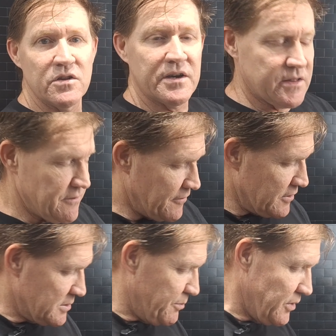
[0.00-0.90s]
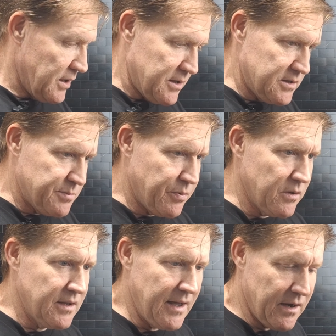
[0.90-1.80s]
a look at the first book. Let's
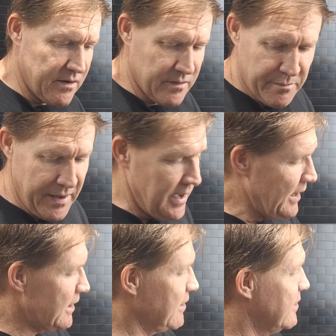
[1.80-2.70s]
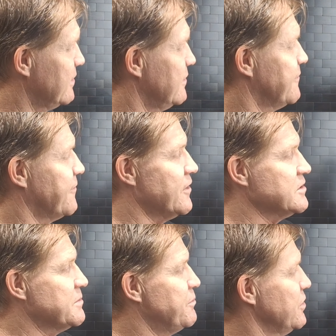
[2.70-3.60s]
pull it out of the bag. The
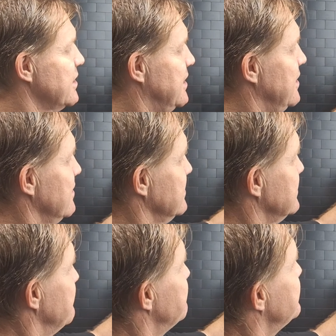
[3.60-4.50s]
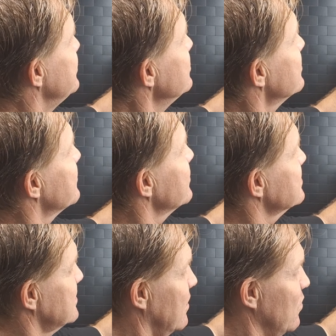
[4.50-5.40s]
first book here is a beautiful
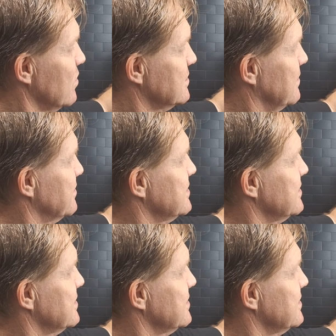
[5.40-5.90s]
Star Wars number